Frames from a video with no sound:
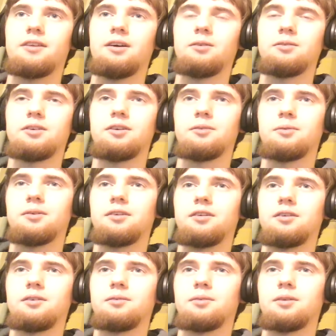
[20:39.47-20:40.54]
That one I
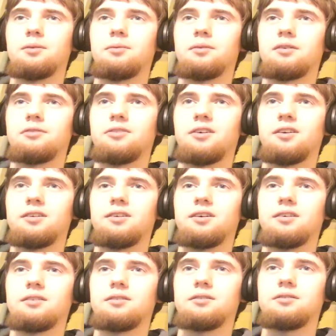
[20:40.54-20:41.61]
really really want to find
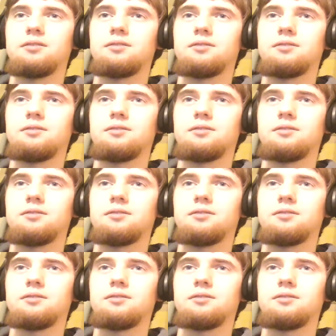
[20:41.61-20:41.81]
out.